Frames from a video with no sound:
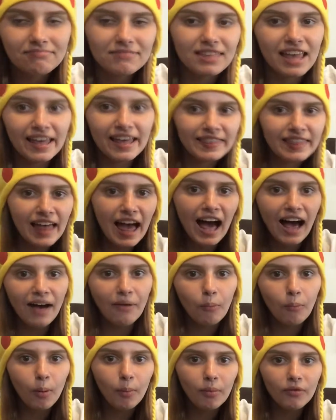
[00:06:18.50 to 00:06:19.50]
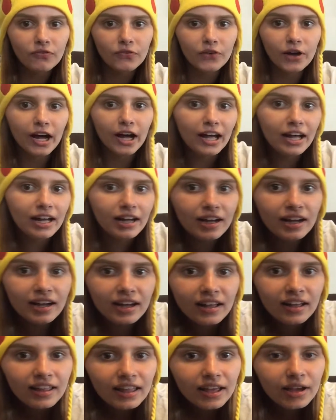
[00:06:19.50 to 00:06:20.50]
take that, Boba Fett.
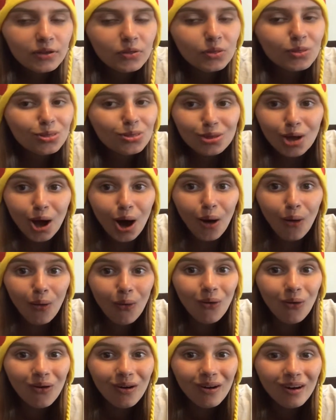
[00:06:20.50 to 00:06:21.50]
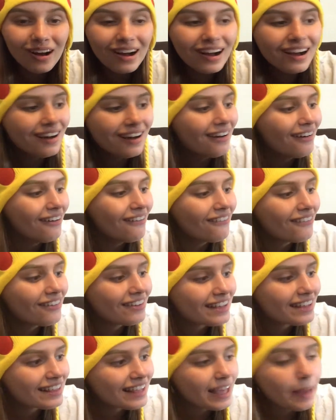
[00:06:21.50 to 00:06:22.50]
No.
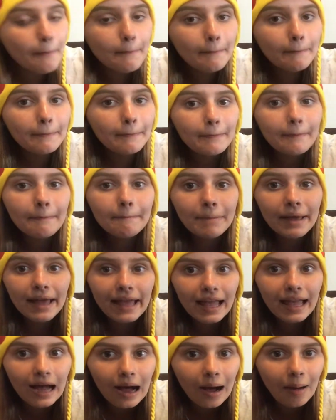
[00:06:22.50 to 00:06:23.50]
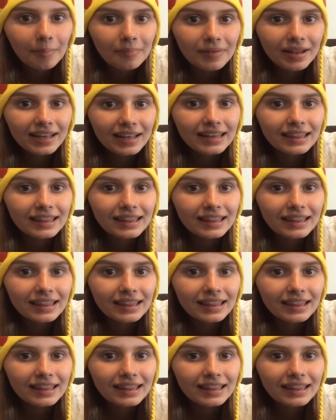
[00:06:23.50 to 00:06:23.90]
What does it say? Bam.